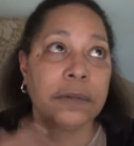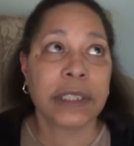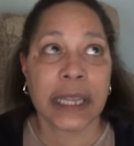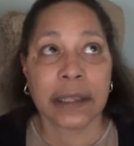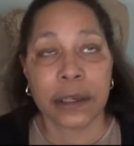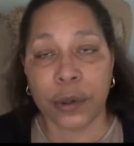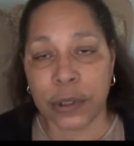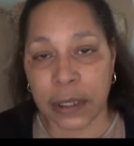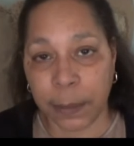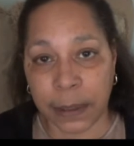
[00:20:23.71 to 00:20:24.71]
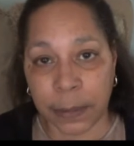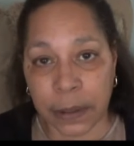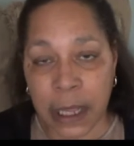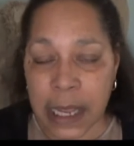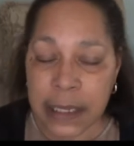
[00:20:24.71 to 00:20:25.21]
sent the note to the
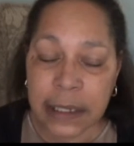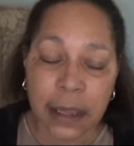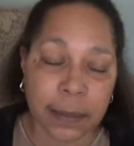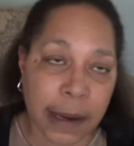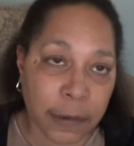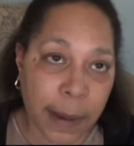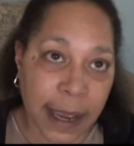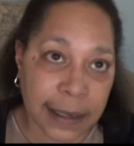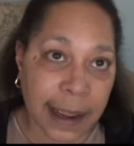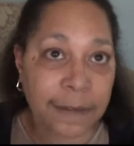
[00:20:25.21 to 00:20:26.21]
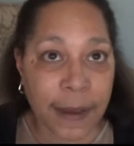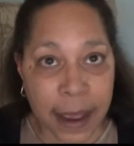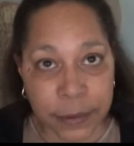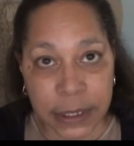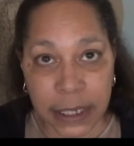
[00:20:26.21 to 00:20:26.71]
people, tell them, never mind, I
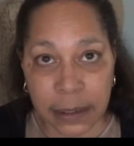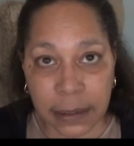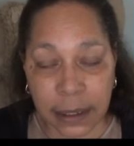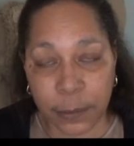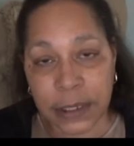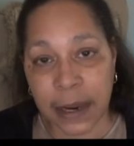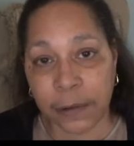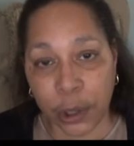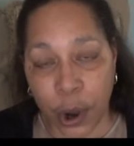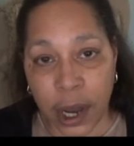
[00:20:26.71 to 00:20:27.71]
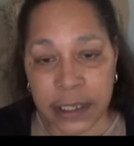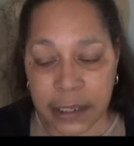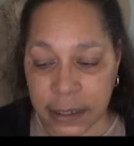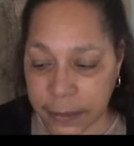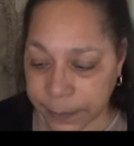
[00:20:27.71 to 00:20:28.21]
found it. It was never
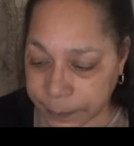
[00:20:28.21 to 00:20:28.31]
lost.